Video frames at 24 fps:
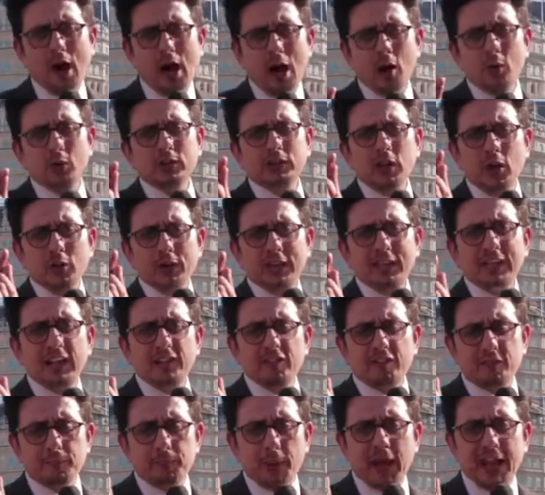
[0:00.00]
I would only
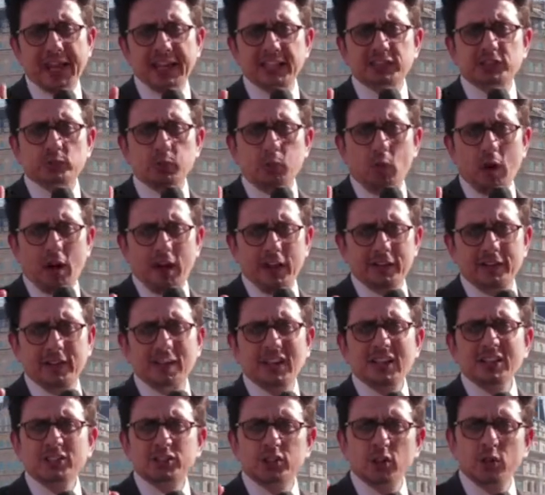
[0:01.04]
give page 1
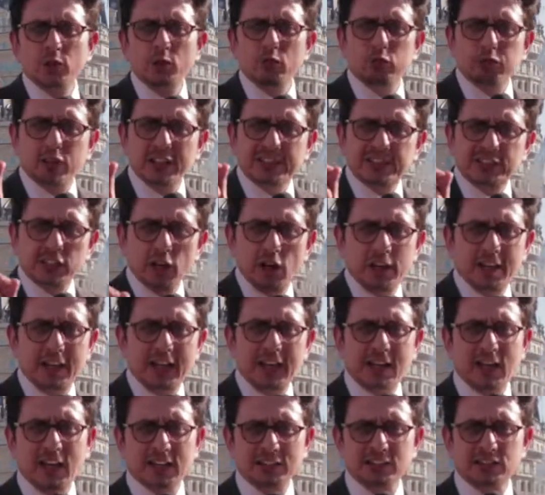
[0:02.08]
to
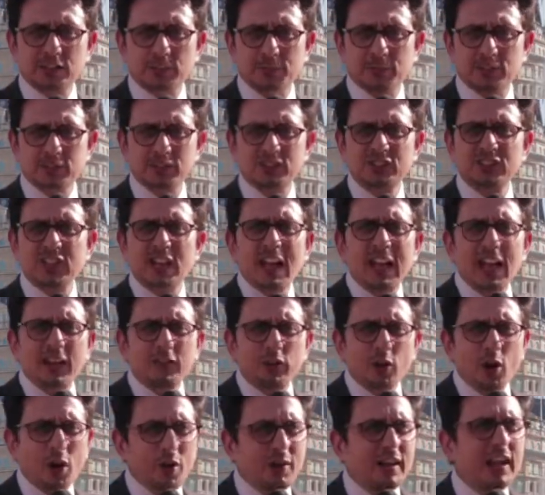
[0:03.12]
returning customers. If
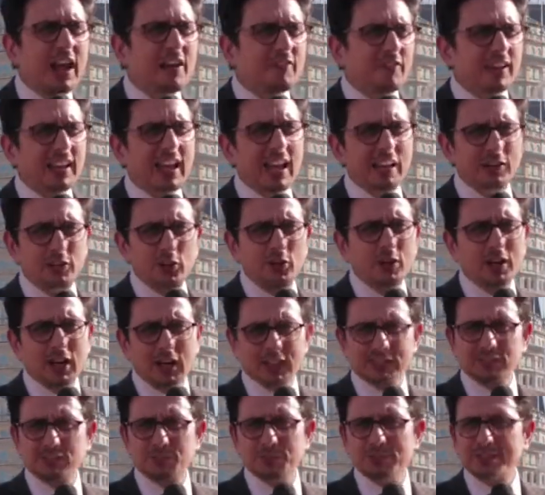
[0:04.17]
you only ever get new
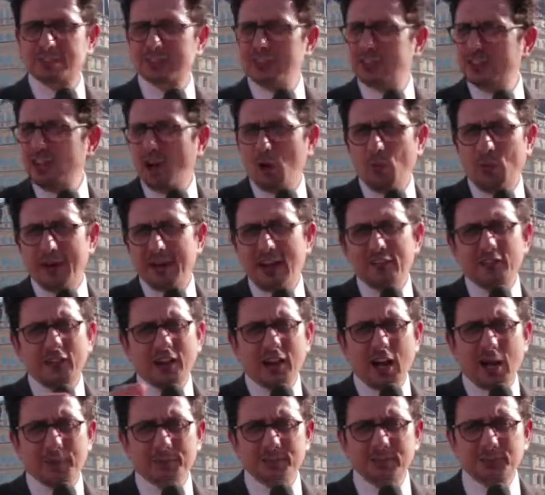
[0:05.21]
customers and no one ever
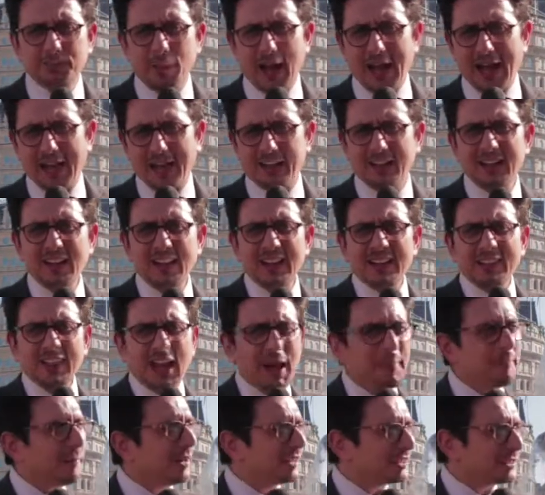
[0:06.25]
comes back,
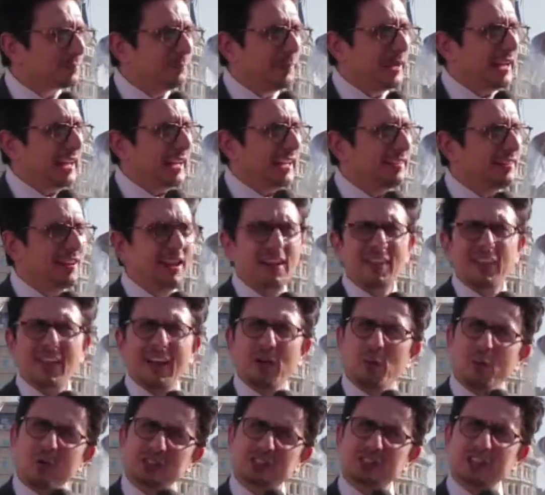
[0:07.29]
that must mean
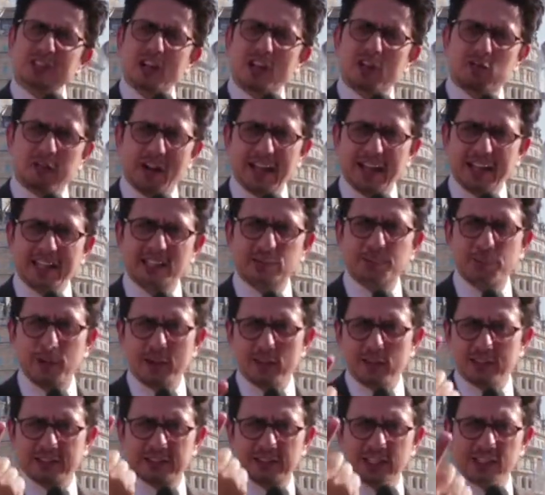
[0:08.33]
it wasn't a great
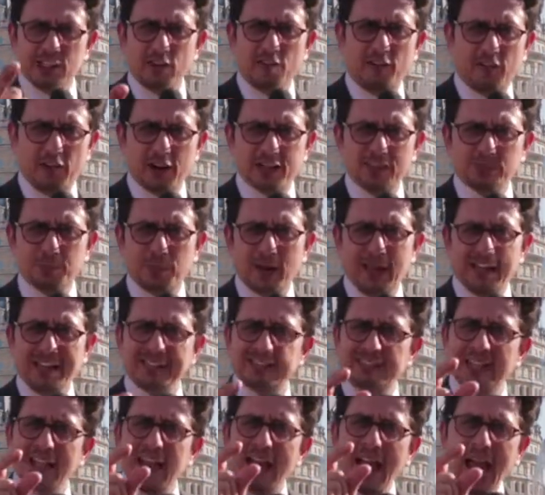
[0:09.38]
experience in the first
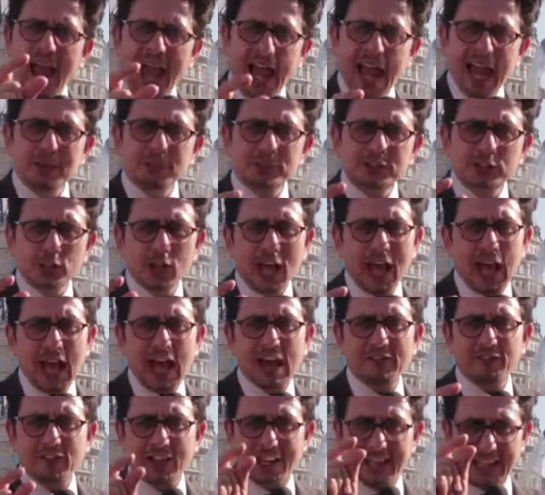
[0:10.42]
place. Aim to
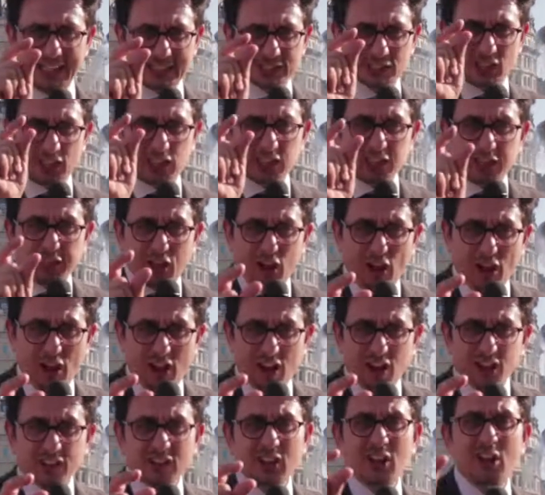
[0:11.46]
have at least
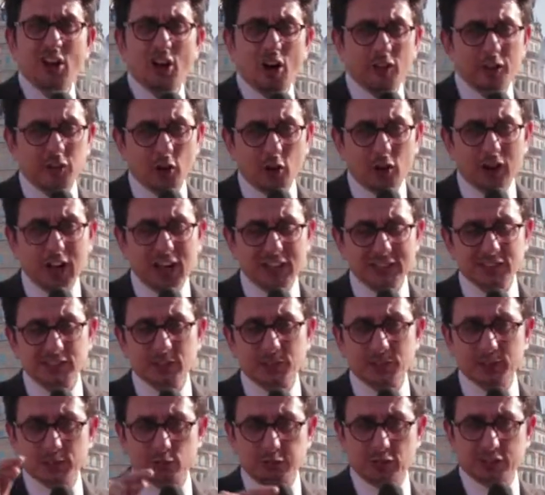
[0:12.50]
1/3 of your
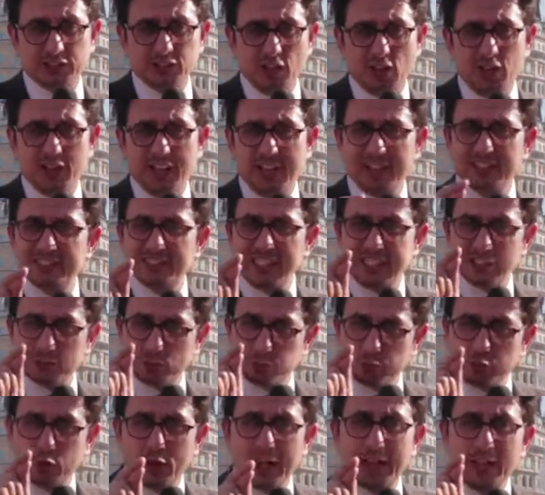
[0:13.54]
customers returning because that's
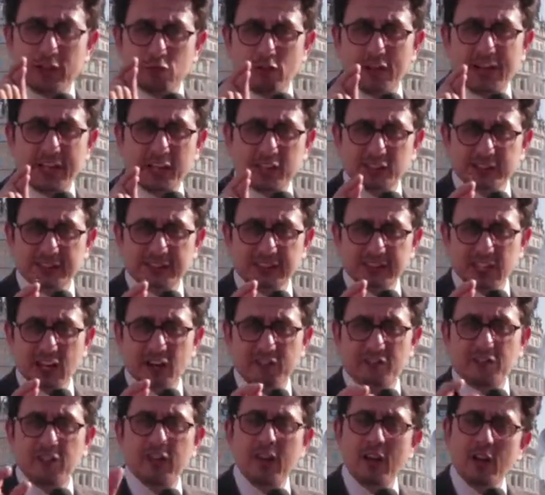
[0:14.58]
really, really good
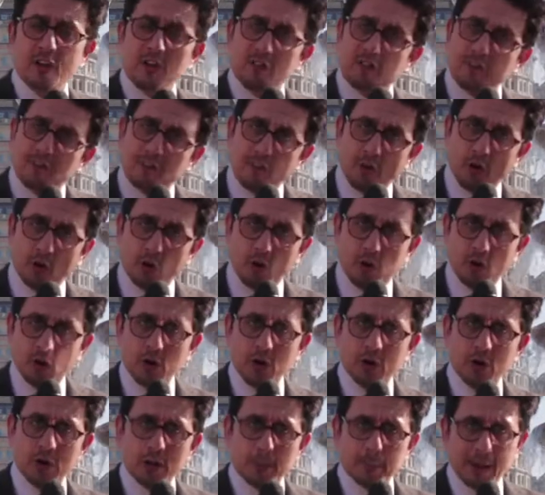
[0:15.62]
stuff for
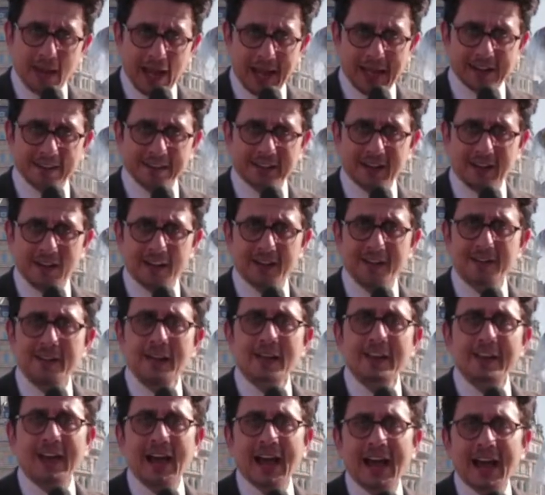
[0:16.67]
Panda.
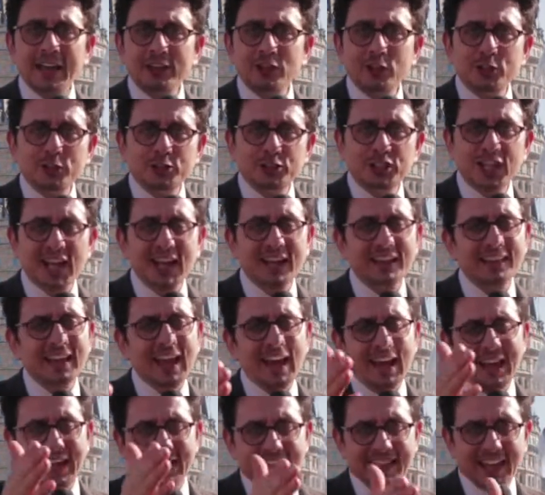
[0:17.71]
Now, how do you check
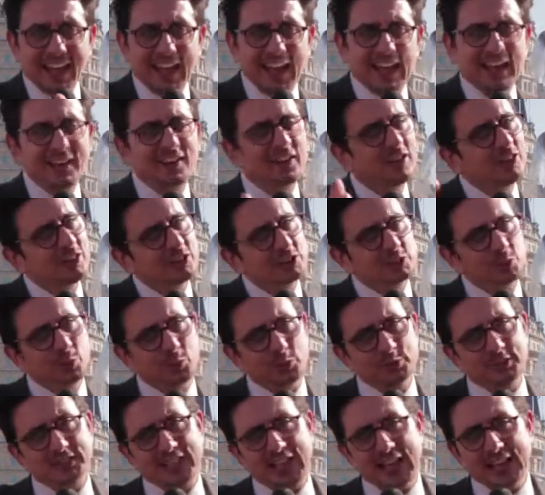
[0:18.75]
that? Again,
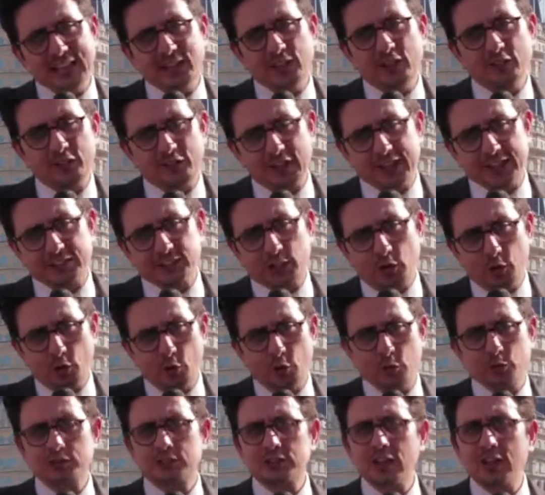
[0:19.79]
towards the end of this
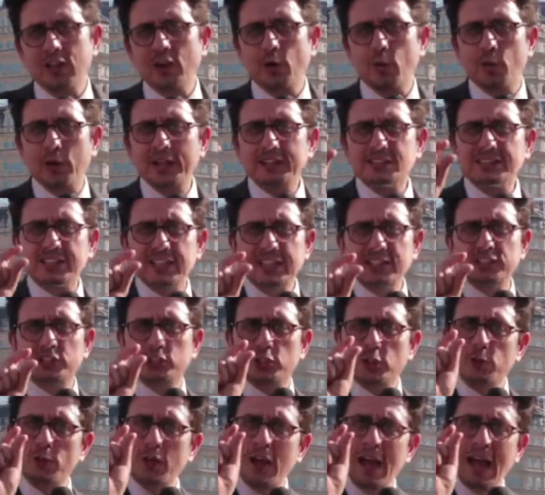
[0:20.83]
course, we teach
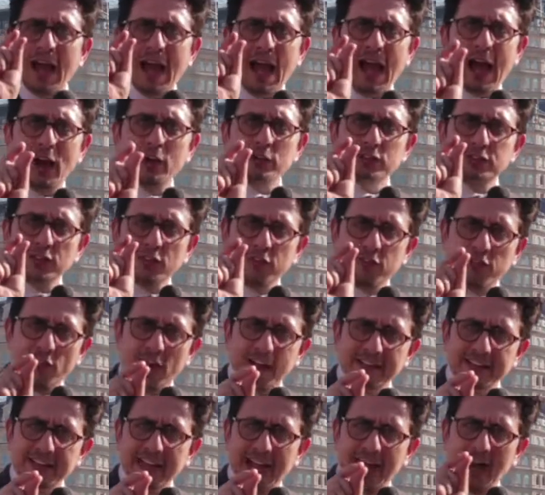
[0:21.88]
you how to
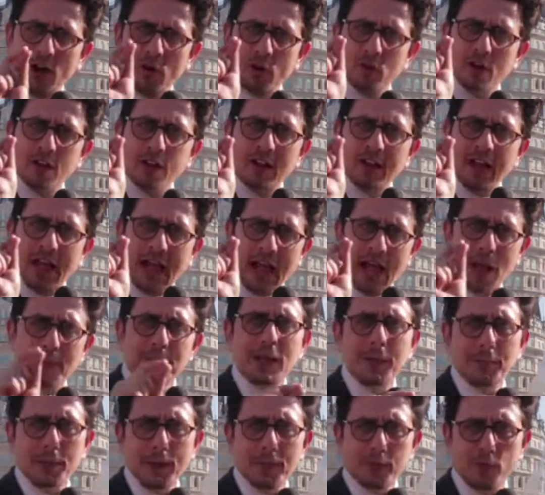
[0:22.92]
find out how
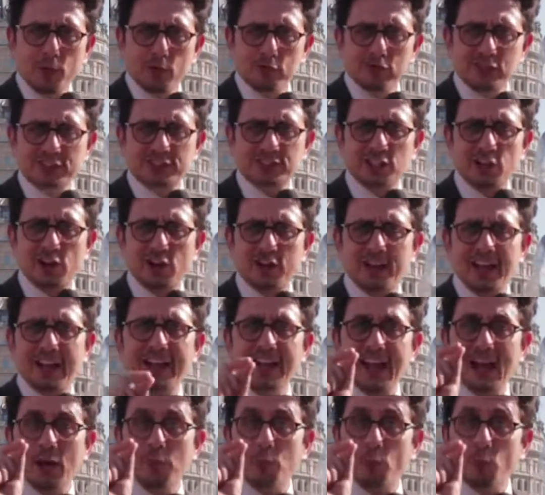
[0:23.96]
many people are
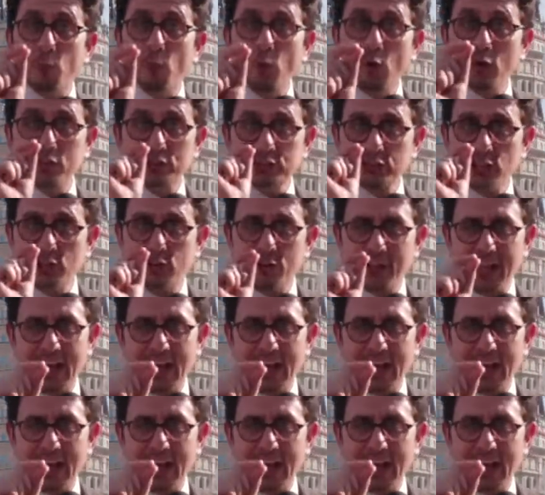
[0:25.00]
returning and what to look